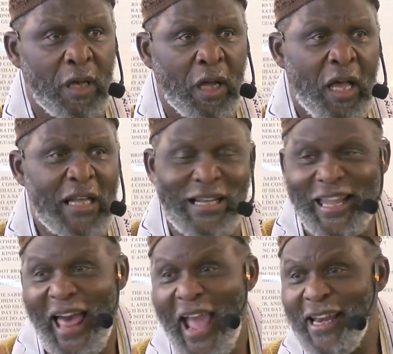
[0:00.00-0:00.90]
Because
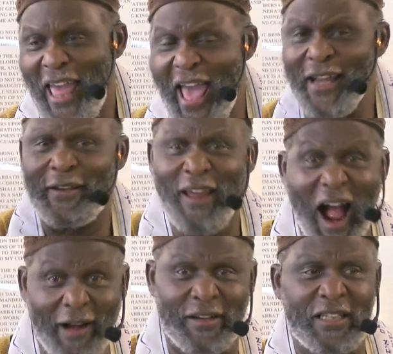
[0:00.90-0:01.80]
light and
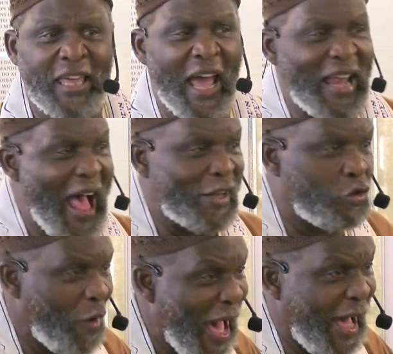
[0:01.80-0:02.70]
darkness cannot
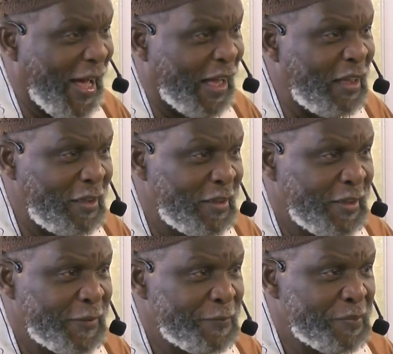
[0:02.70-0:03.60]
dwell
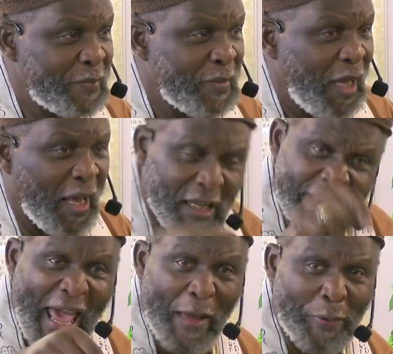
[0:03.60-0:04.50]
in the
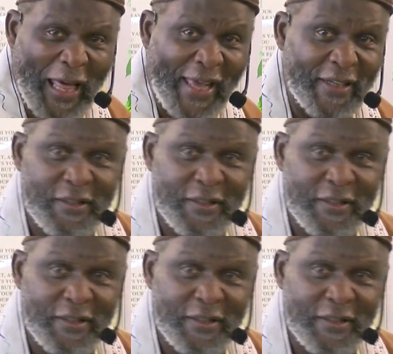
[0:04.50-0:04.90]
same place.